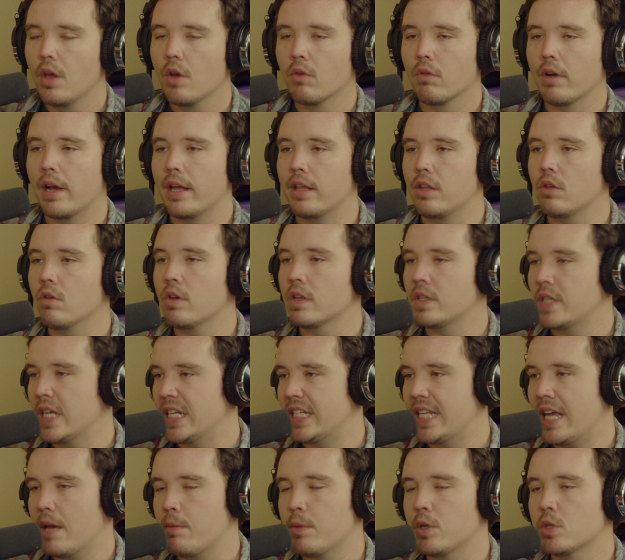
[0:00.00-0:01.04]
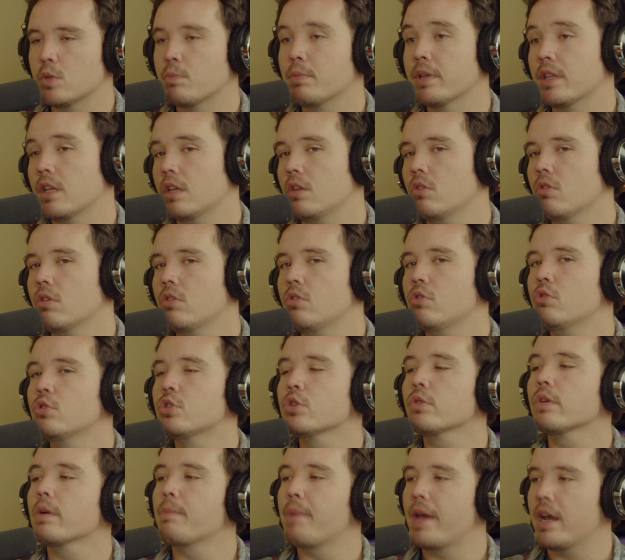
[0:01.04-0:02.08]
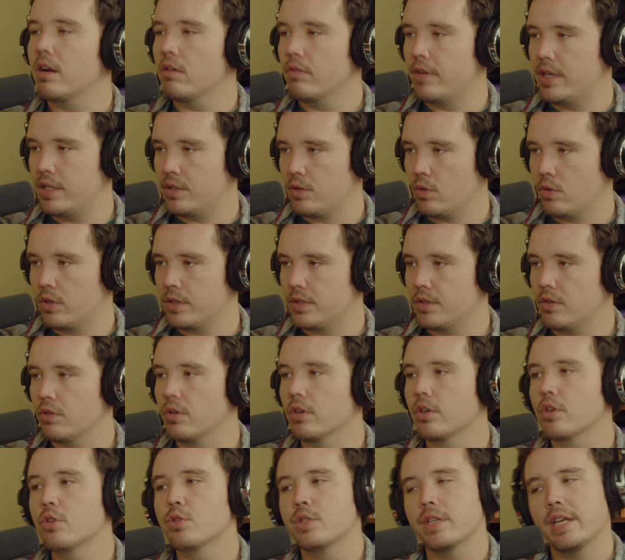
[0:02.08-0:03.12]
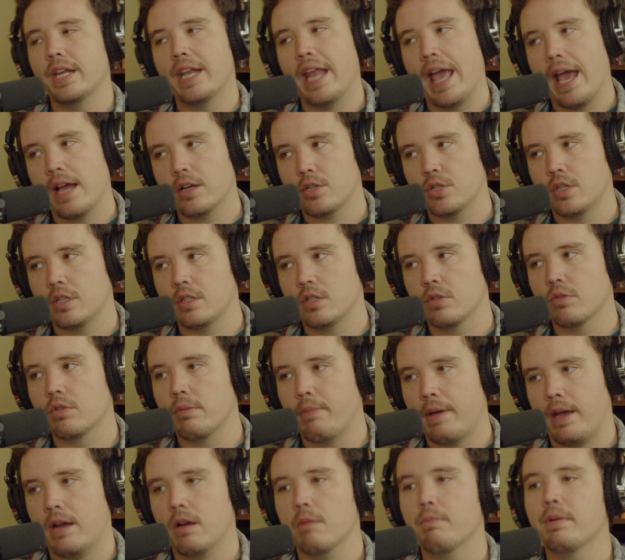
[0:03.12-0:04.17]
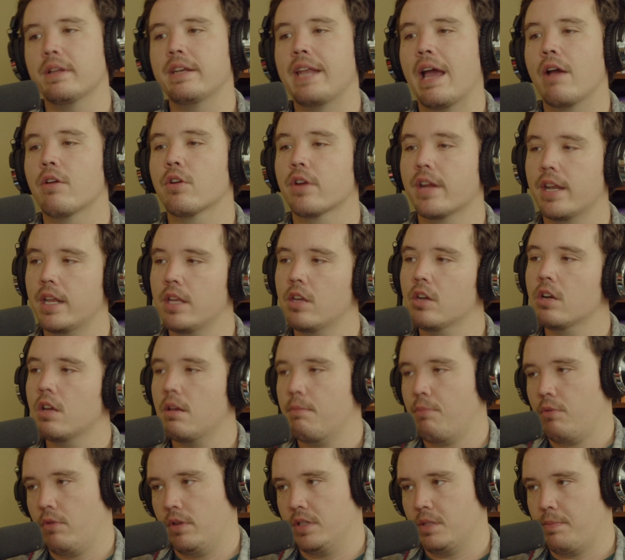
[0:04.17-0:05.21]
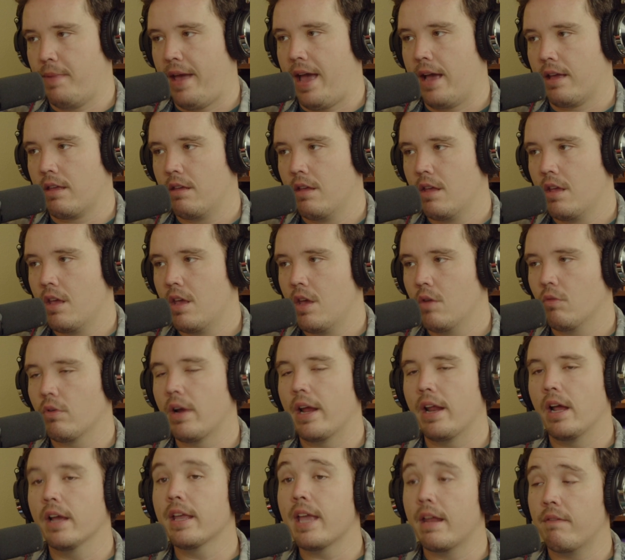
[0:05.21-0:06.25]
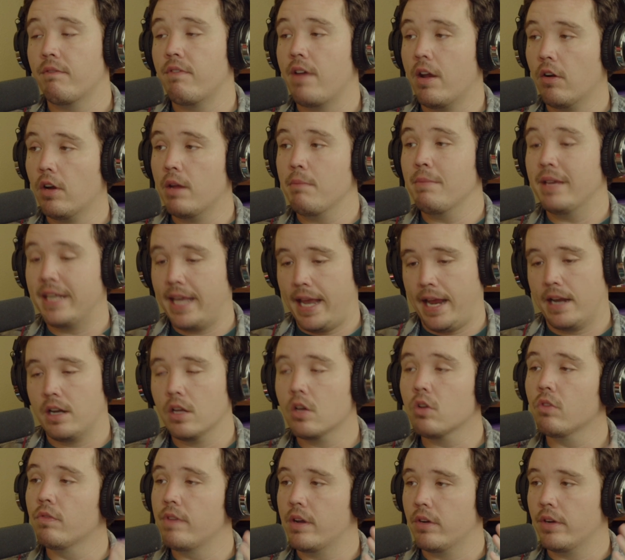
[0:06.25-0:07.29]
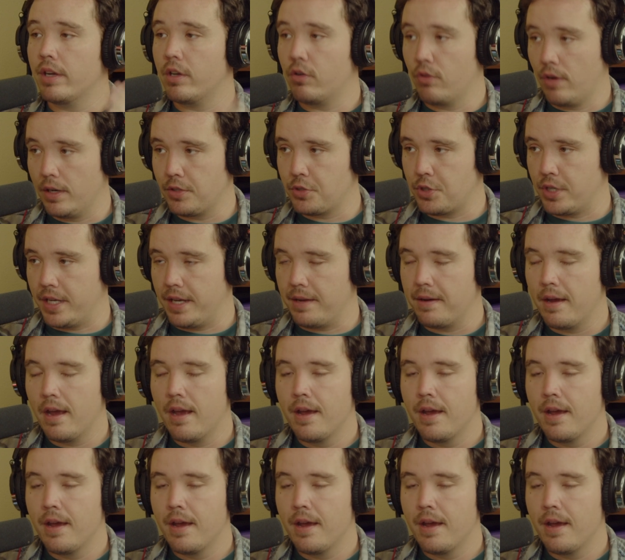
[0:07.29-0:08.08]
Right, you can take damage, but then you can use your repair resource. So you're using an action to repair, but now you're getting your hit points back. Right, again, very mechanical, very crunchy.